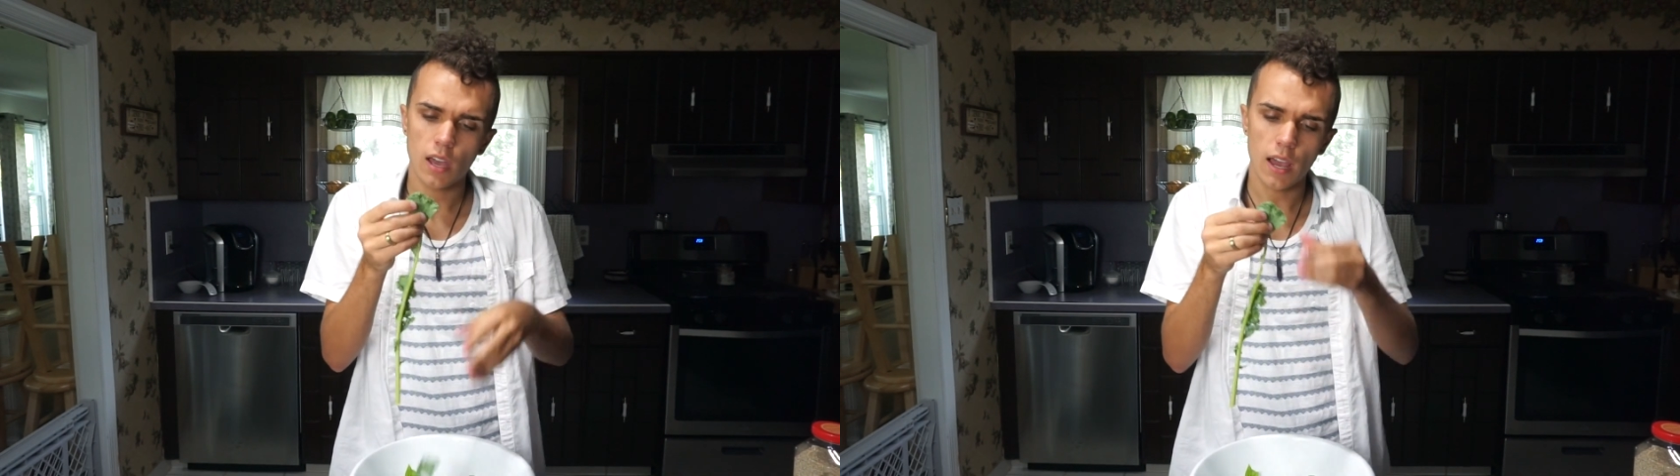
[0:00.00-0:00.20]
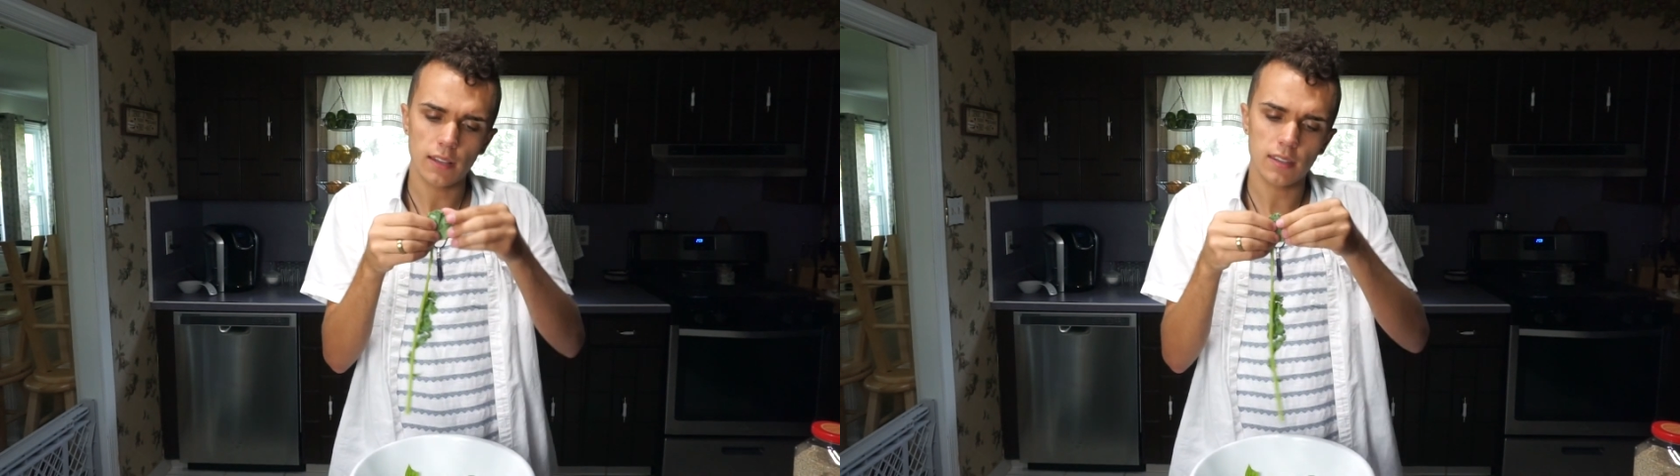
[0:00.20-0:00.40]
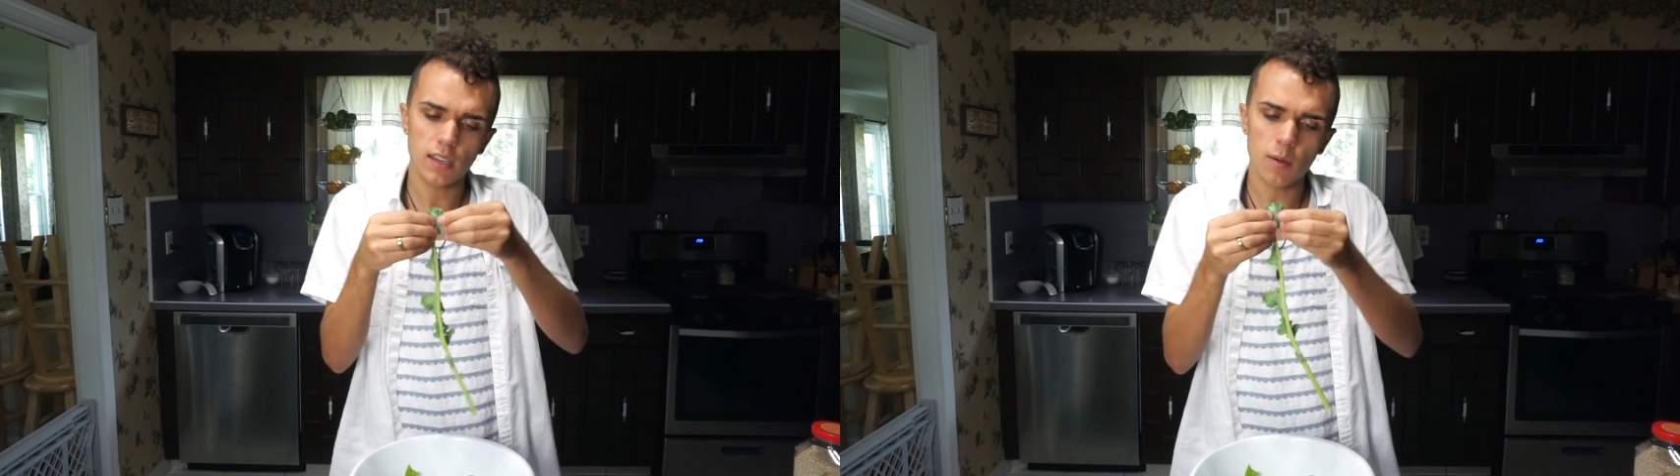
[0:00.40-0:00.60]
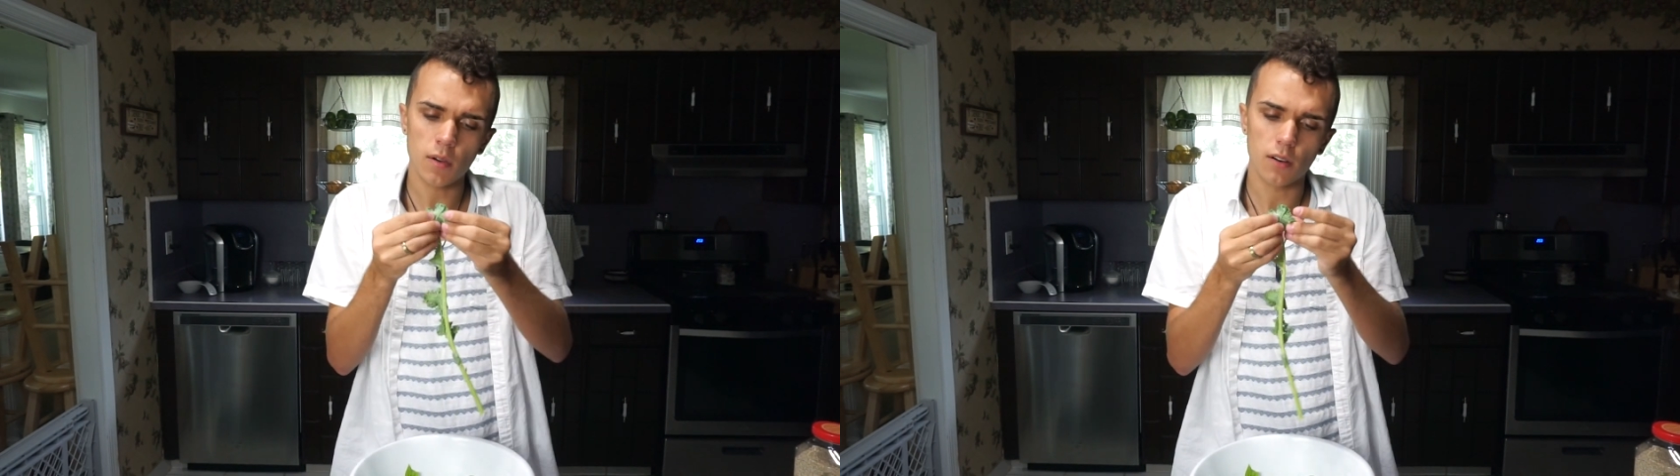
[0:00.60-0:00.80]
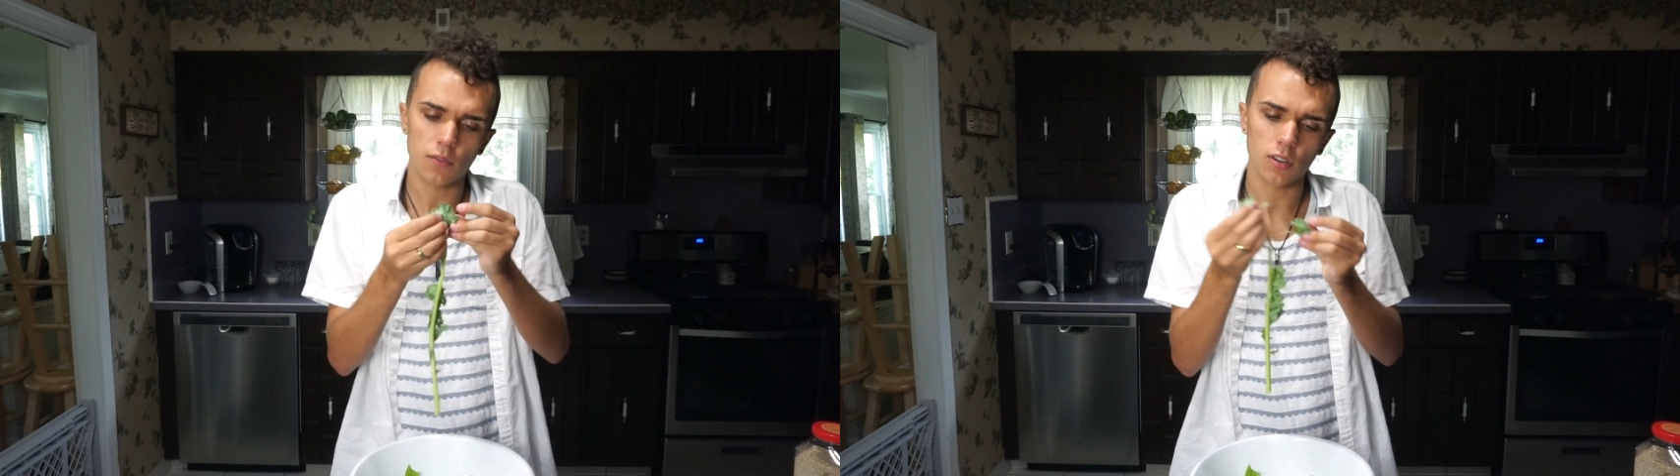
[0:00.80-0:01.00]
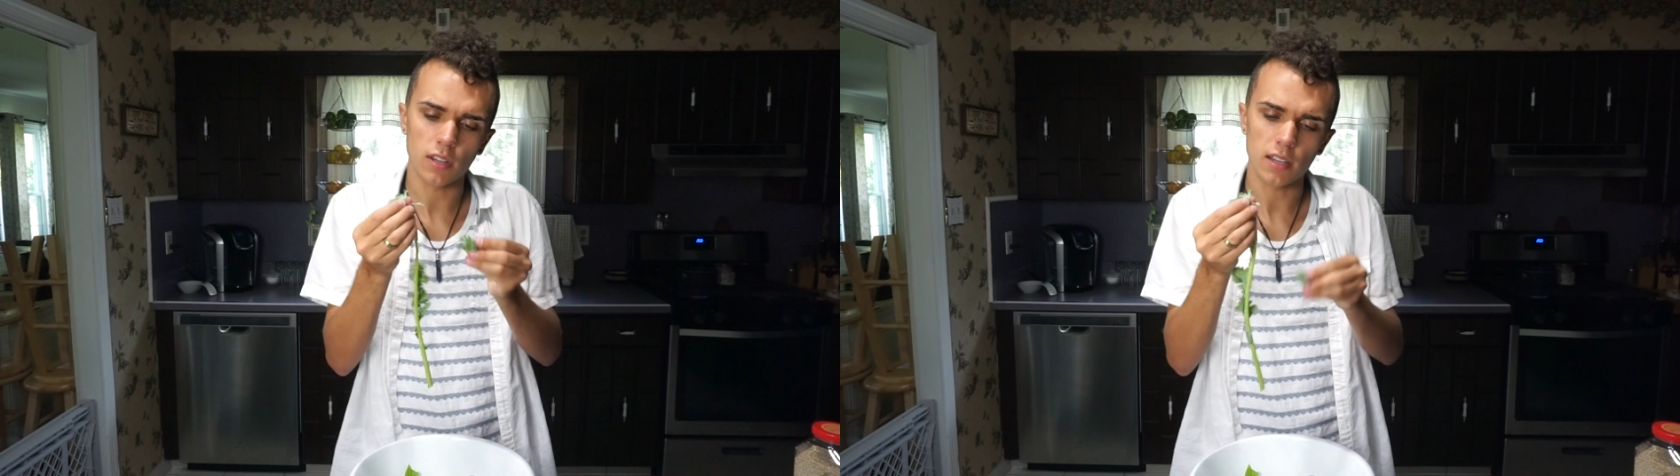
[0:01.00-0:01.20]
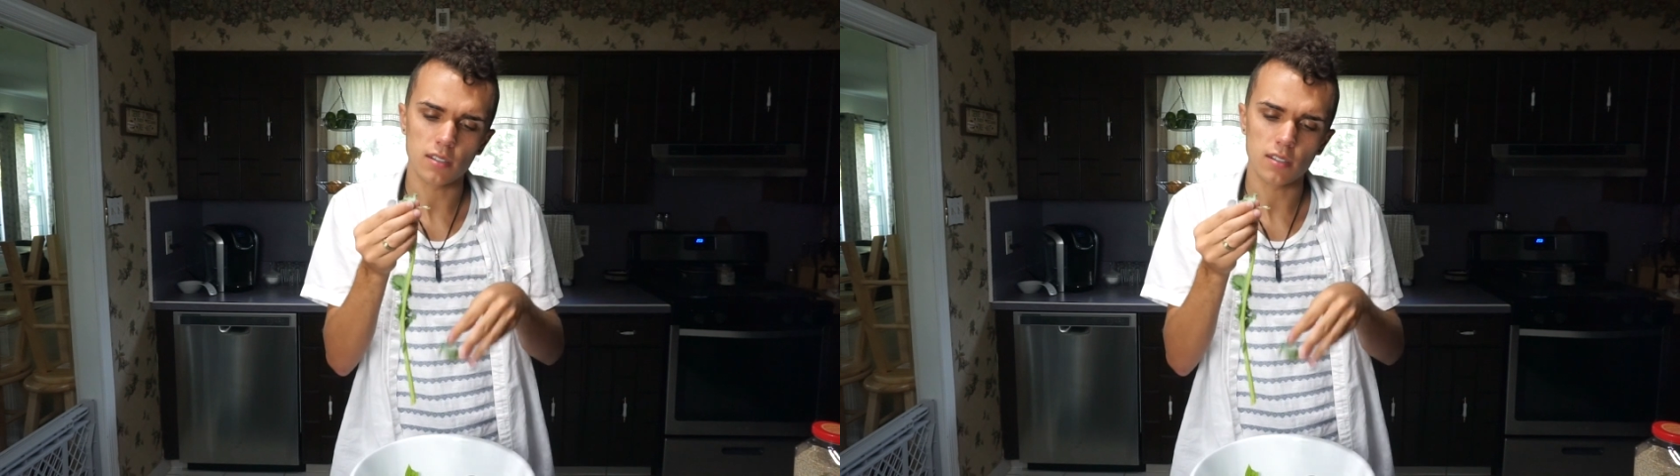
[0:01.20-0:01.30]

I think I might have heard that